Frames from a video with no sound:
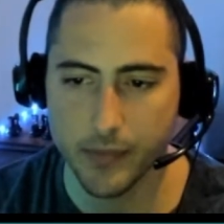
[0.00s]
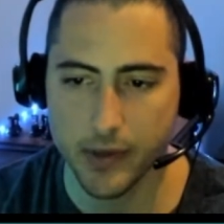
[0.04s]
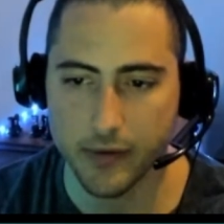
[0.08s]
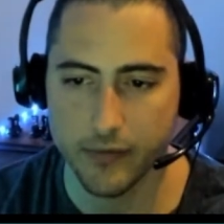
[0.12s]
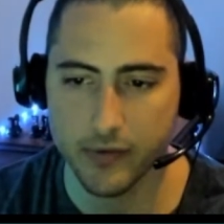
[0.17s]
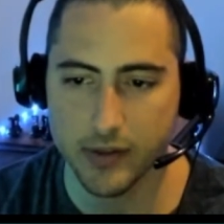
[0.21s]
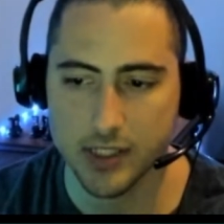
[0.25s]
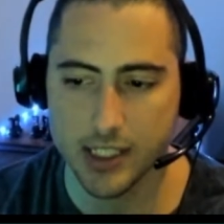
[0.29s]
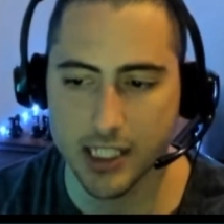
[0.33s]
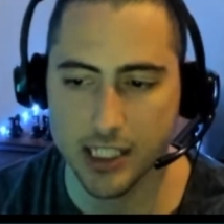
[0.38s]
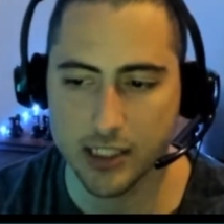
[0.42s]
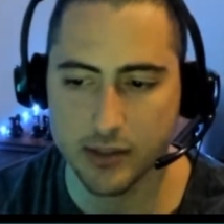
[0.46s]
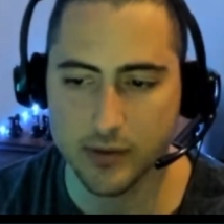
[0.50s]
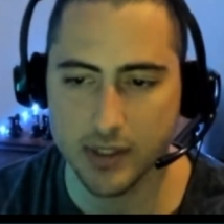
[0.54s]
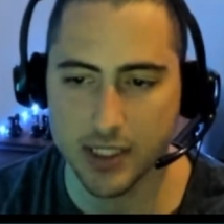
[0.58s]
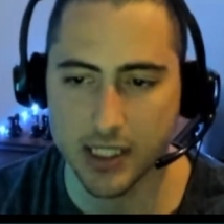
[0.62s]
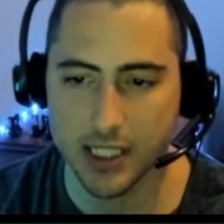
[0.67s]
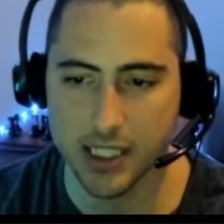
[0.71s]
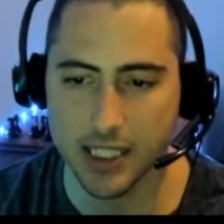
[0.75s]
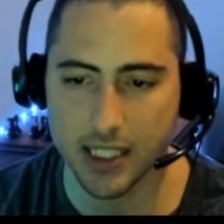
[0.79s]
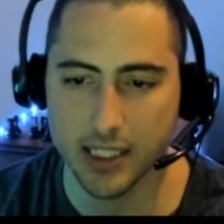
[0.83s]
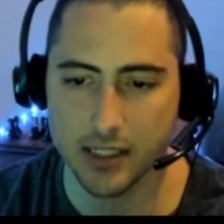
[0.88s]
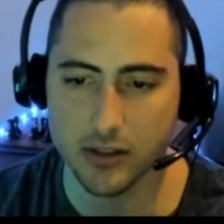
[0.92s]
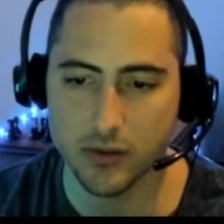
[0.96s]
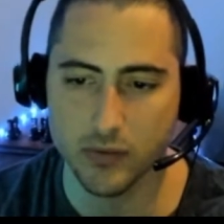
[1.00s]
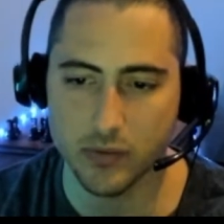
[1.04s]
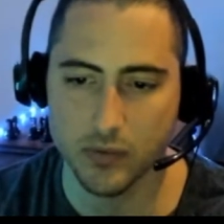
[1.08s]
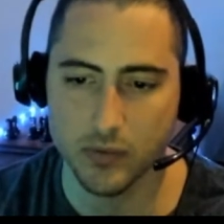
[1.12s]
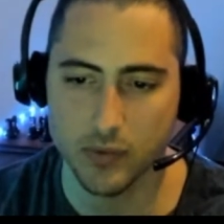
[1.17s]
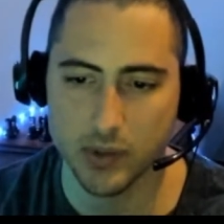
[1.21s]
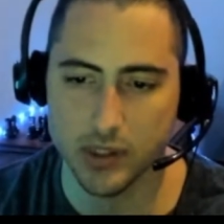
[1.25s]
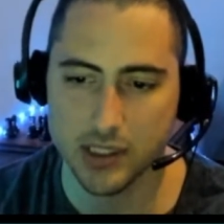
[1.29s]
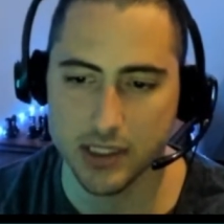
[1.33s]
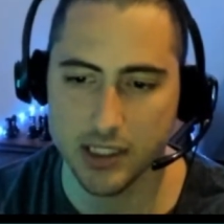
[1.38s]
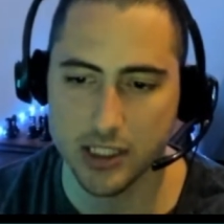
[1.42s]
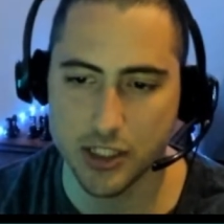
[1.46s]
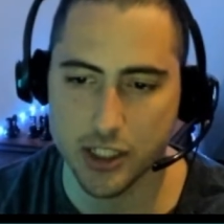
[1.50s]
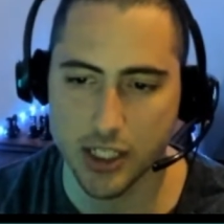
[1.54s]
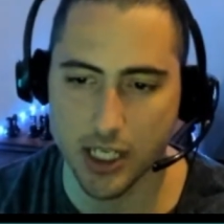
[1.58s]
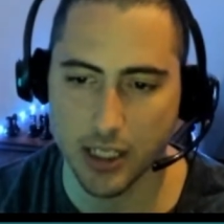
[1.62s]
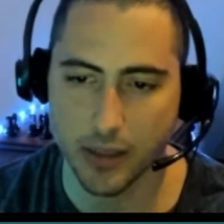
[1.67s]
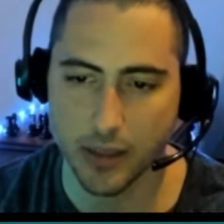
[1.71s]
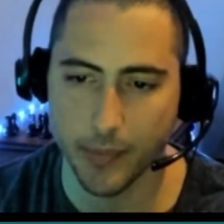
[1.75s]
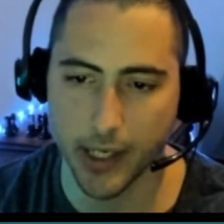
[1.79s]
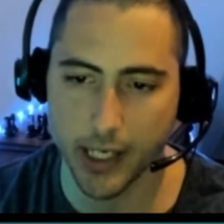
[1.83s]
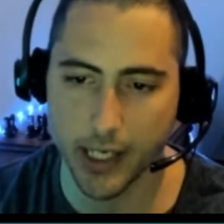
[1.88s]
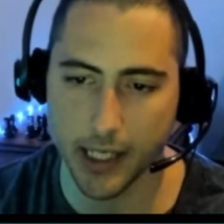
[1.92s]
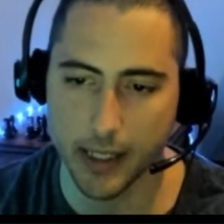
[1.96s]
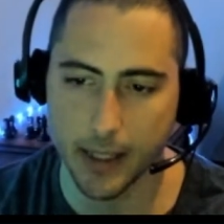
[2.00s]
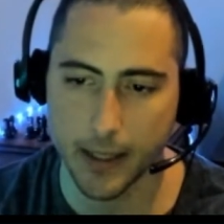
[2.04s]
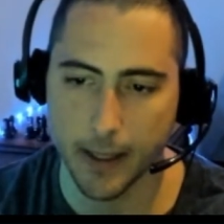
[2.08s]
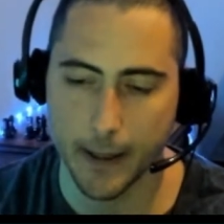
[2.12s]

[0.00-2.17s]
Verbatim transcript: if he takes with the king, do, what's the checkmate?